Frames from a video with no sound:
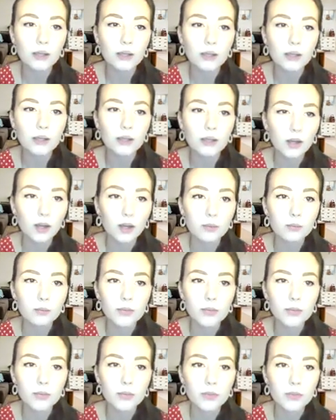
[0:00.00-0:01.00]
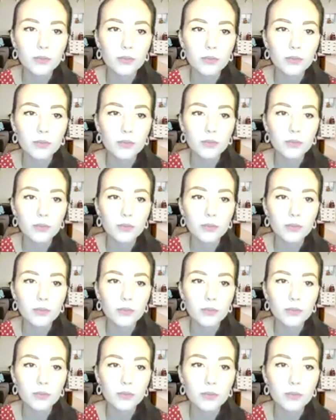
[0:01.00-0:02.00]
then it will
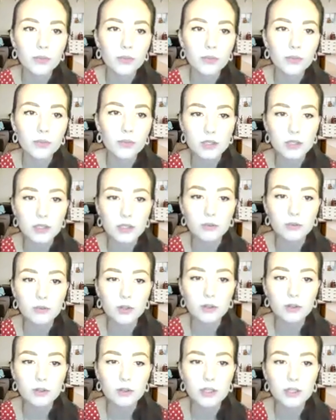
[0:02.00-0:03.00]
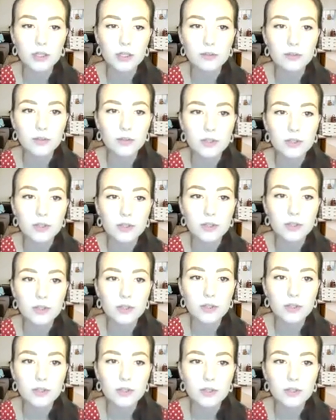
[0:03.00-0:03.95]
give you the different steps.